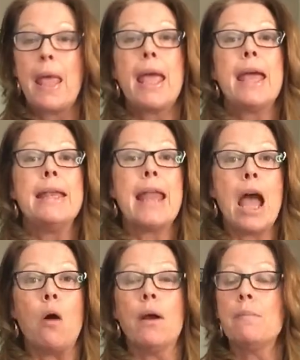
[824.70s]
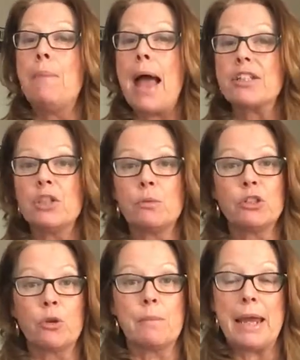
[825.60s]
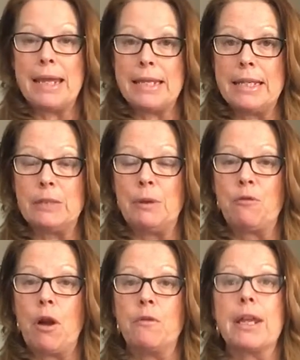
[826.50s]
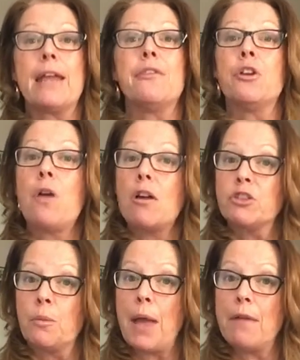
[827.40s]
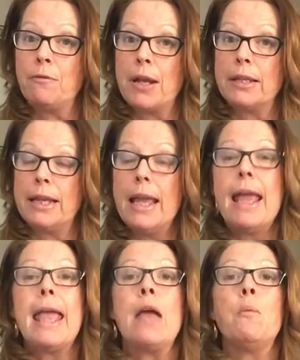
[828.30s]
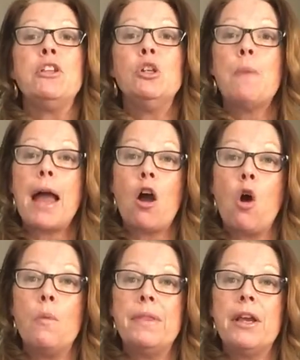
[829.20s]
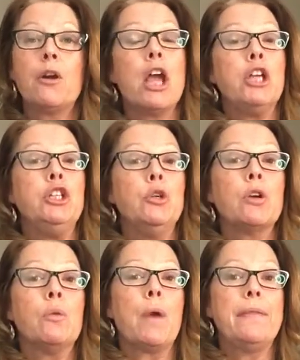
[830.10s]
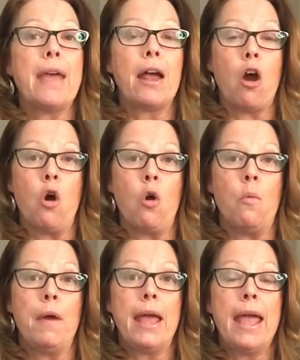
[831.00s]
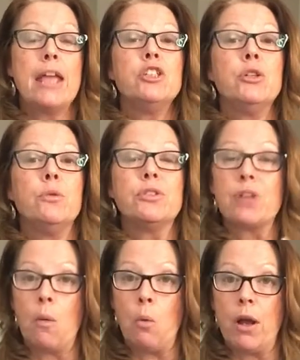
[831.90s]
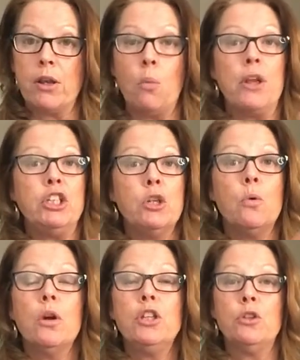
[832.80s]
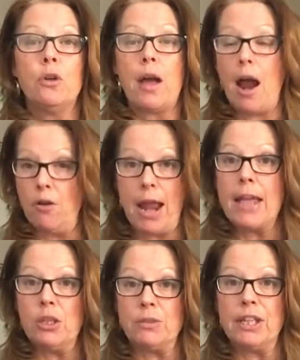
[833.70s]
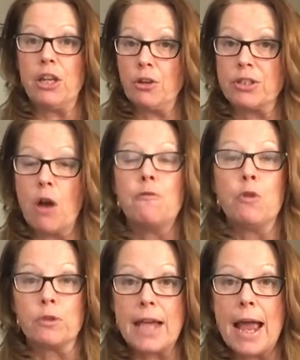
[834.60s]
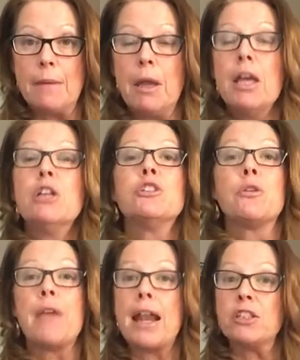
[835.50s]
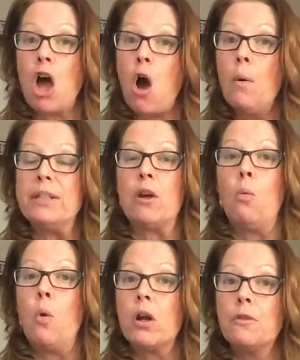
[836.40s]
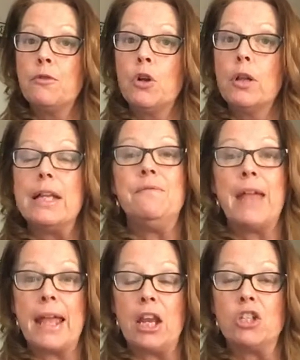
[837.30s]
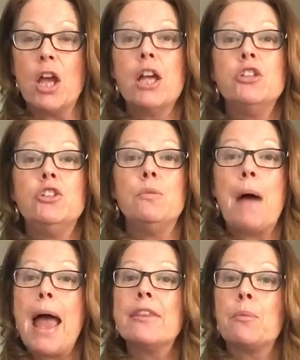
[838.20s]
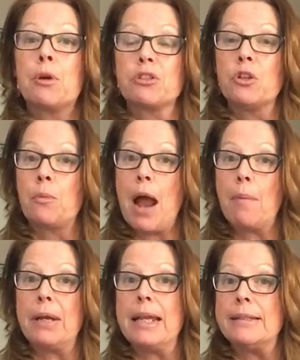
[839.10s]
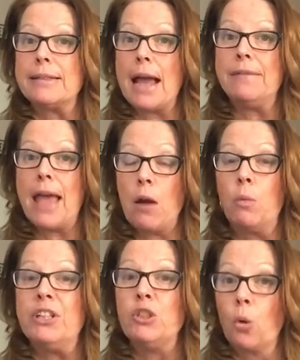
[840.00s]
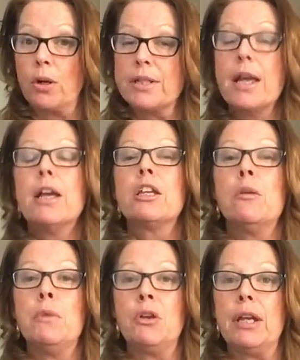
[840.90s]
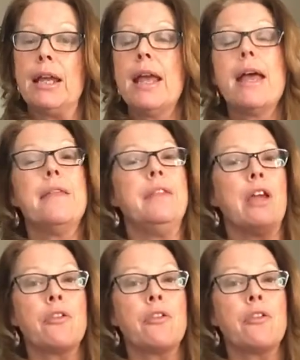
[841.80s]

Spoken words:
Now, back to the Resort of Bay Indies, before I forget, they're also pet friendly, and when you buy a home in there, you can rent that home to someone when you are not using it yourself full time. So that is always a wonderful advantage to buying the personal property inside that resort community. The other